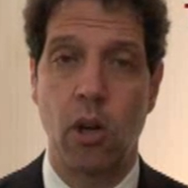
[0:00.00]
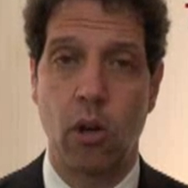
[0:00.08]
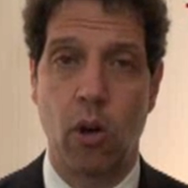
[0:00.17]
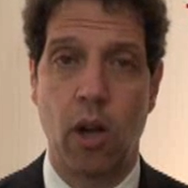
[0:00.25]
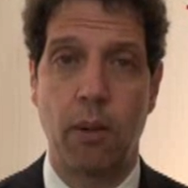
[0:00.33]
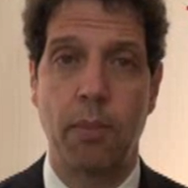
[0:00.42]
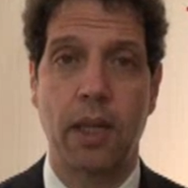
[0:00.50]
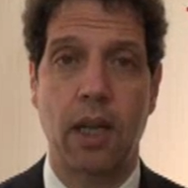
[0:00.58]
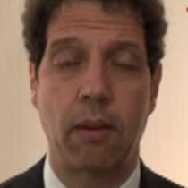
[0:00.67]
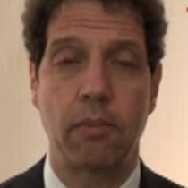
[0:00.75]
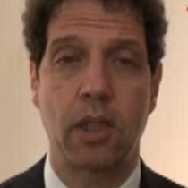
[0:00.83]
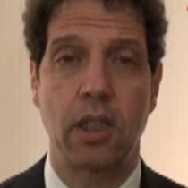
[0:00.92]
All
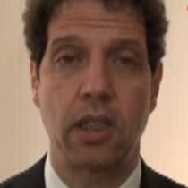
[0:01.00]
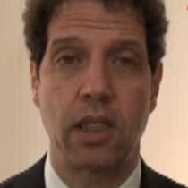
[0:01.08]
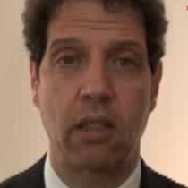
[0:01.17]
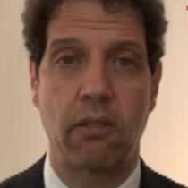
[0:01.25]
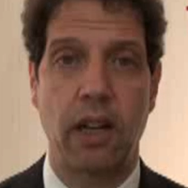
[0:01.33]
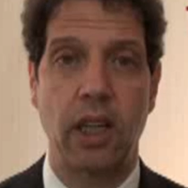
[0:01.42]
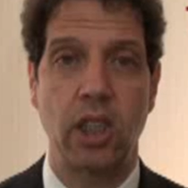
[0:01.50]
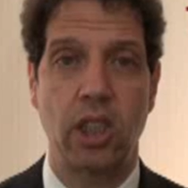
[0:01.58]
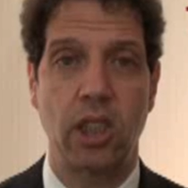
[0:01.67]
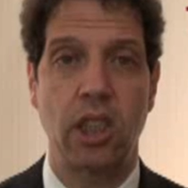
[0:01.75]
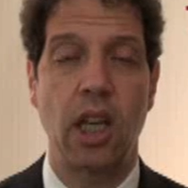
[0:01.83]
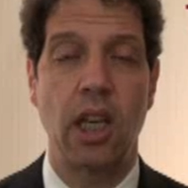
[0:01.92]
become
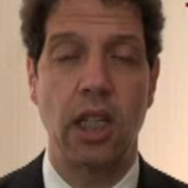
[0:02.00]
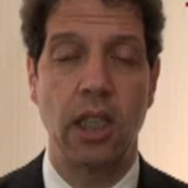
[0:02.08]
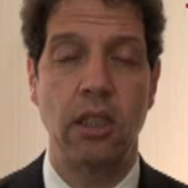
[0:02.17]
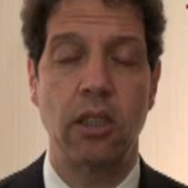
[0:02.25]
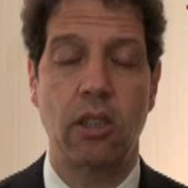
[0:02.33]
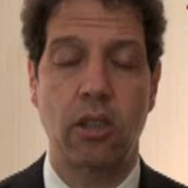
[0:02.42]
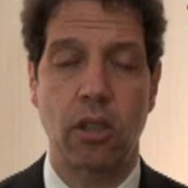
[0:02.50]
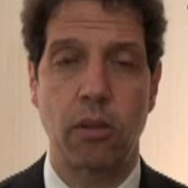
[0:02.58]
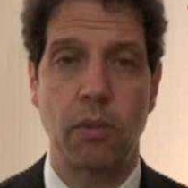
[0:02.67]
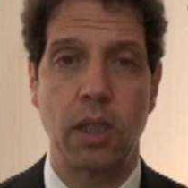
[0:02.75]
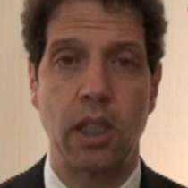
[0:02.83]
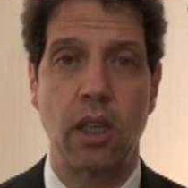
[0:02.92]
considerations in
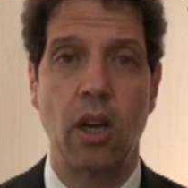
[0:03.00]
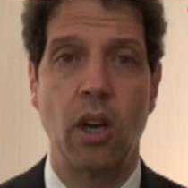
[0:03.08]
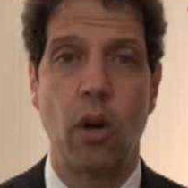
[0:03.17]
determining